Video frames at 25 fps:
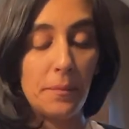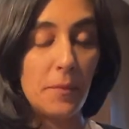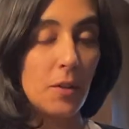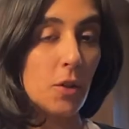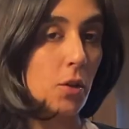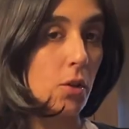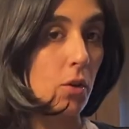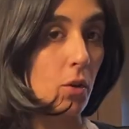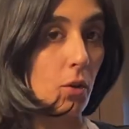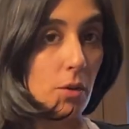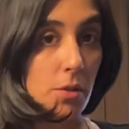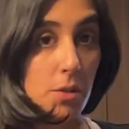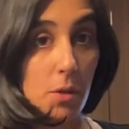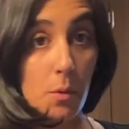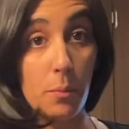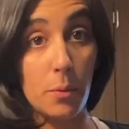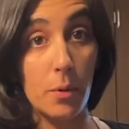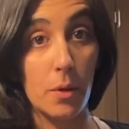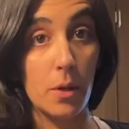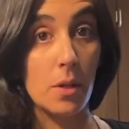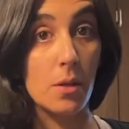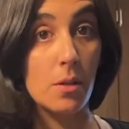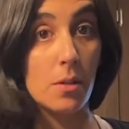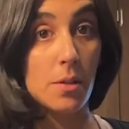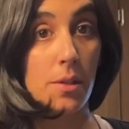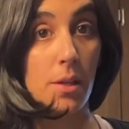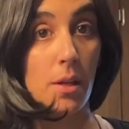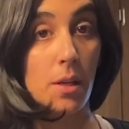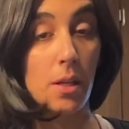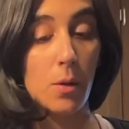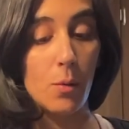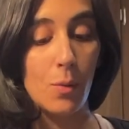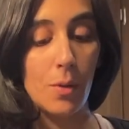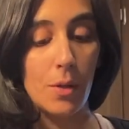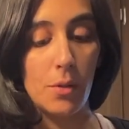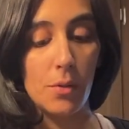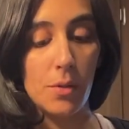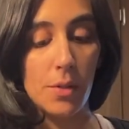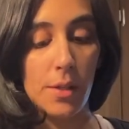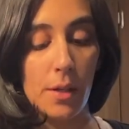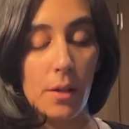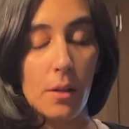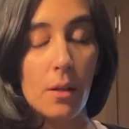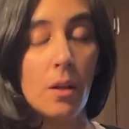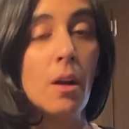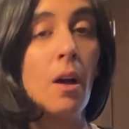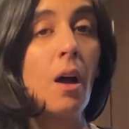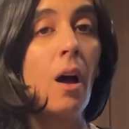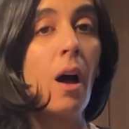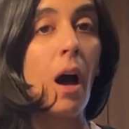You can also put it in a sunny windowsill.